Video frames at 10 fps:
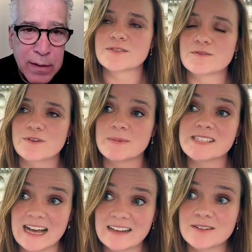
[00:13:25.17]
From a
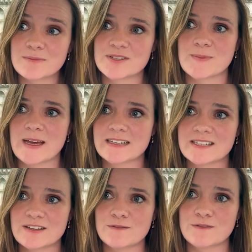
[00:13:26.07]
talent
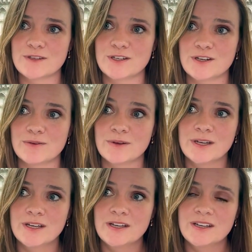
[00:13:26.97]
perspective,
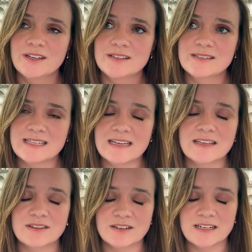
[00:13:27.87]

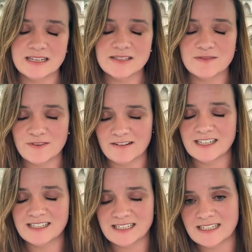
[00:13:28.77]
seeing that it is a very
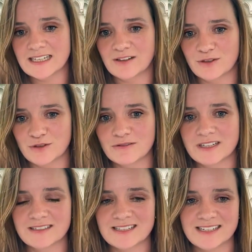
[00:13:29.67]

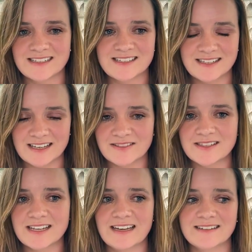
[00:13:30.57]
detail-oriented skill
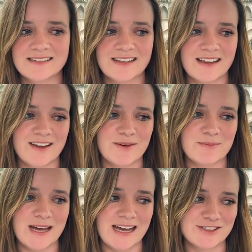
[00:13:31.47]
set,
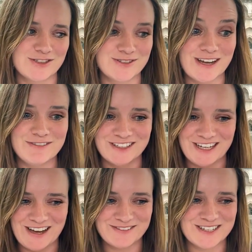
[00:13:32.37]
and you definitely
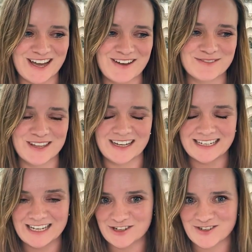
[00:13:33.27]
have to have that
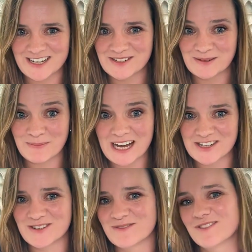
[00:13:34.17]
interest and
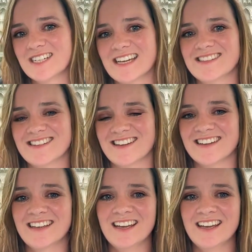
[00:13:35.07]
passion for data.